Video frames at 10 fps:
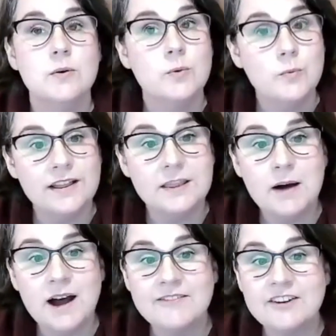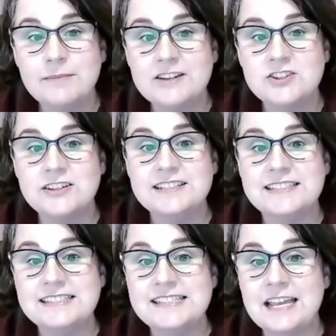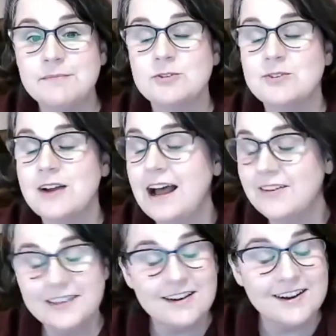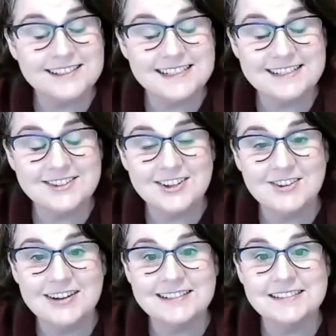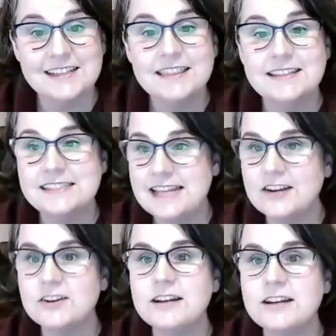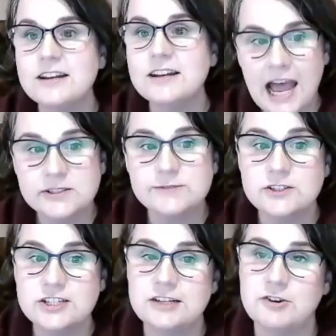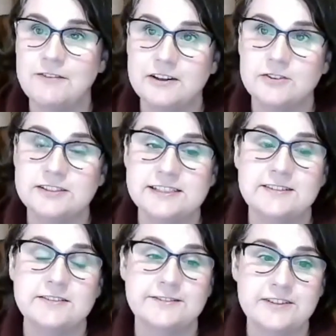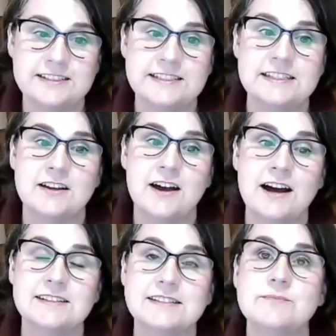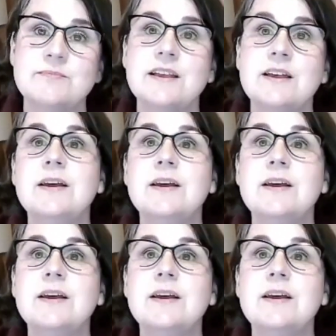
While the poverty measure is the same throughout the continental US, the standard accounts for geographical differences in costs.